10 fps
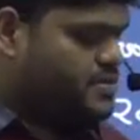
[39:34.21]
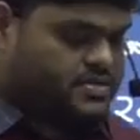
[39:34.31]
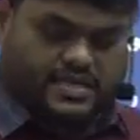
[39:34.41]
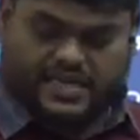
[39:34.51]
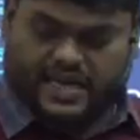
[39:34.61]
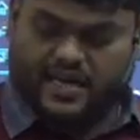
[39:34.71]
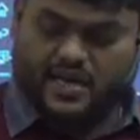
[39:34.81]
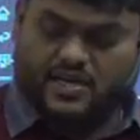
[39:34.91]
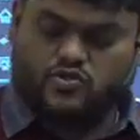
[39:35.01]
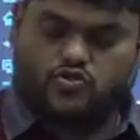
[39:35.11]
Okay?
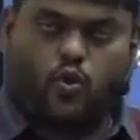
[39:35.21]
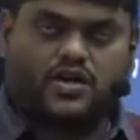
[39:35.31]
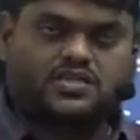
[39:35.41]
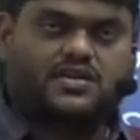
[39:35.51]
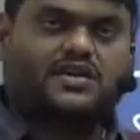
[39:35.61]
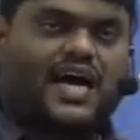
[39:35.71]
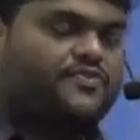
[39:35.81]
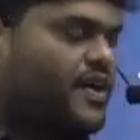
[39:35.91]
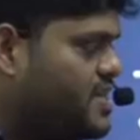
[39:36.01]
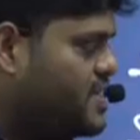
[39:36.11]
So what is the
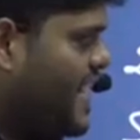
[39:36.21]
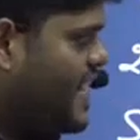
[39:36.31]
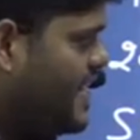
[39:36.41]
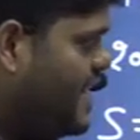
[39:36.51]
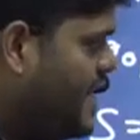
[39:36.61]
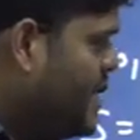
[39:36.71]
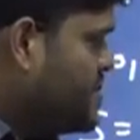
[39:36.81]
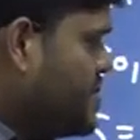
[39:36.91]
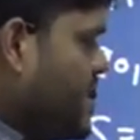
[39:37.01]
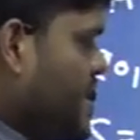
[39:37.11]
grandfather salary?
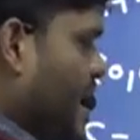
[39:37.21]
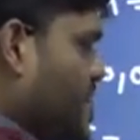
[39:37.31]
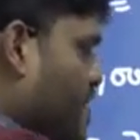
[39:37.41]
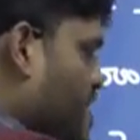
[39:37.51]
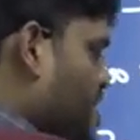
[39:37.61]
The grandfather